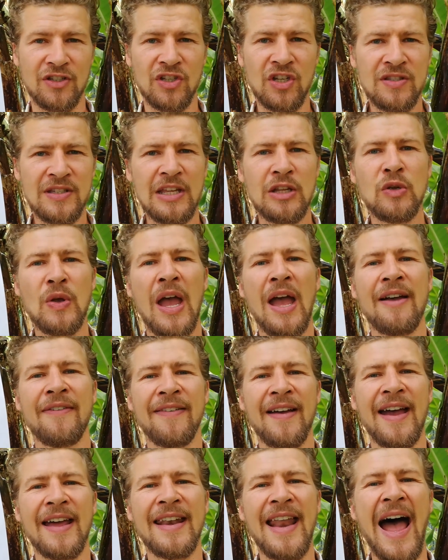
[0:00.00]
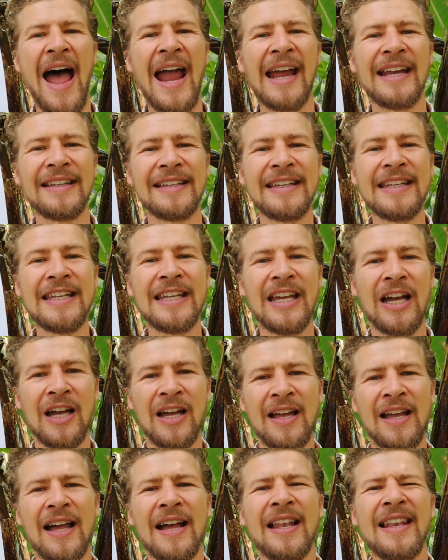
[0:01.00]
just that you have an idea
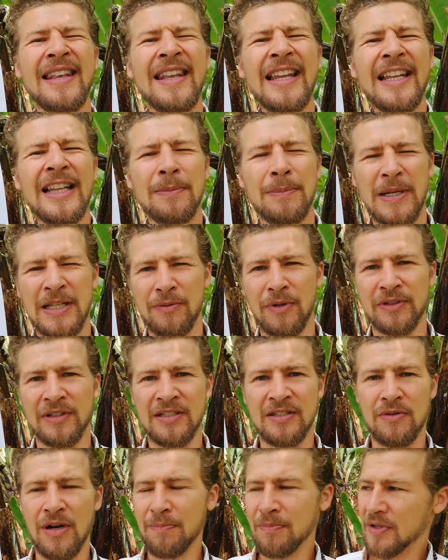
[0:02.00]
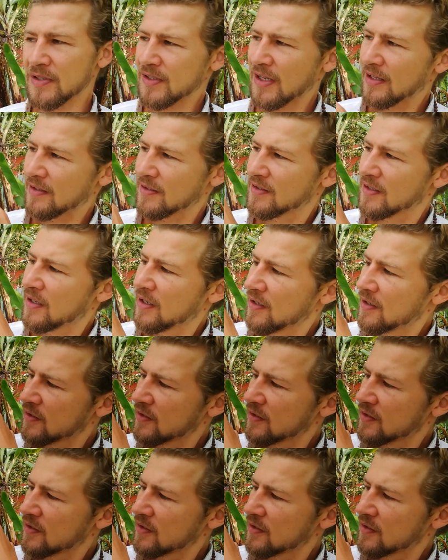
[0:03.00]
a little bit what this represents.